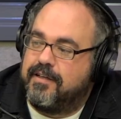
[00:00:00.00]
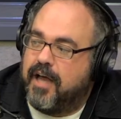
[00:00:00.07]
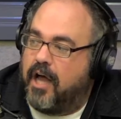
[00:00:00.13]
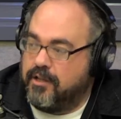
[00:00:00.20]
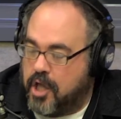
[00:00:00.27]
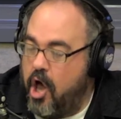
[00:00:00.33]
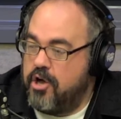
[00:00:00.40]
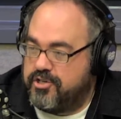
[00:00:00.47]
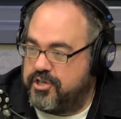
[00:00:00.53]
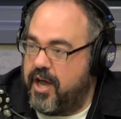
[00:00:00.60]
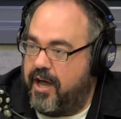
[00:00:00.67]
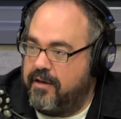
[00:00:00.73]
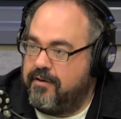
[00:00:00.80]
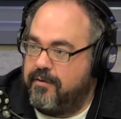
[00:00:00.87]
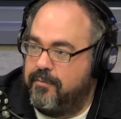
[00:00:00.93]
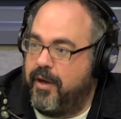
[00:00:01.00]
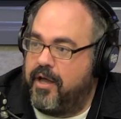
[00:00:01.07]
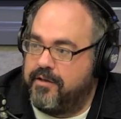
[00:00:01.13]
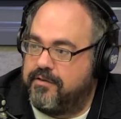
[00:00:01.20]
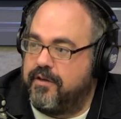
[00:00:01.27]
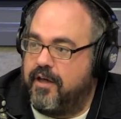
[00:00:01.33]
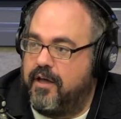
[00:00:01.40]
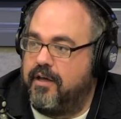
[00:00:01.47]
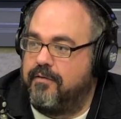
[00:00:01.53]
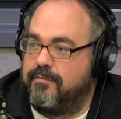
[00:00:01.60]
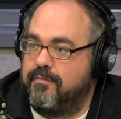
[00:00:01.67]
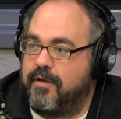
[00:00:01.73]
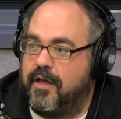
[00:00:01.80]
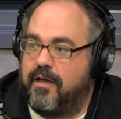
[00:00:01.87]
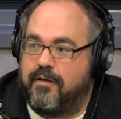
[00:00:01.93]
long shot?
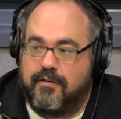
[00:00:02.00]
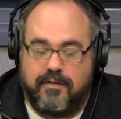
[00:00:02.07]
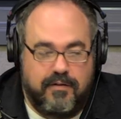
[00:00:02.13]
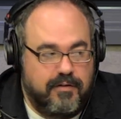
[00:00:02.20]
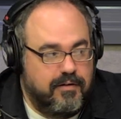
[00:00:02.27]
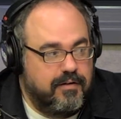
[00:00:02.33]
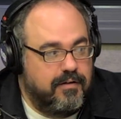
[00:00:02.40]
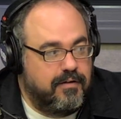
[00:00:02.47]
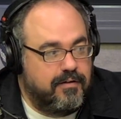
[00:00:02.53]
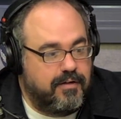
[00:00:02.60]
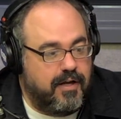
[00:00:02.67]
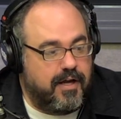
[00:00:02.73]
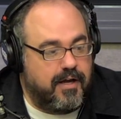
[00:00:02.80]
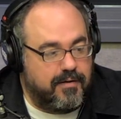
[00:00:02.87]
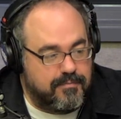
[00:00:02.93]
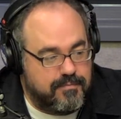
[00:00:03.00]
Still a long shot. Yeah.